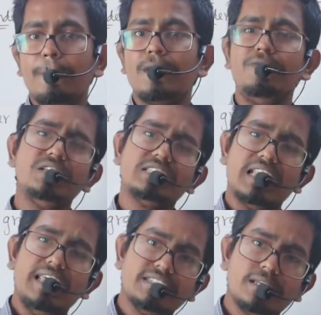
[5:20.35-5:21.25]
previous
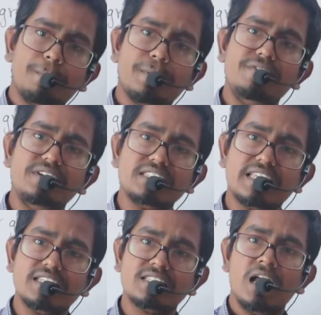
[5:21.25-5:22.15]

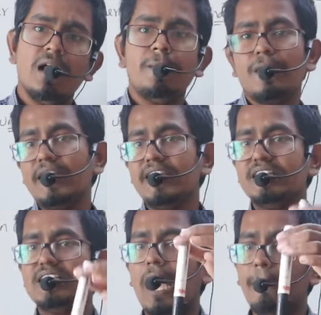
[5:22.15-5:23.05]
case, and it
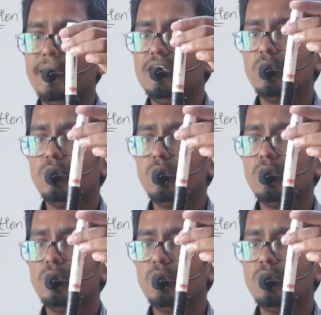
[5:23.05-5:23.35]
is happening.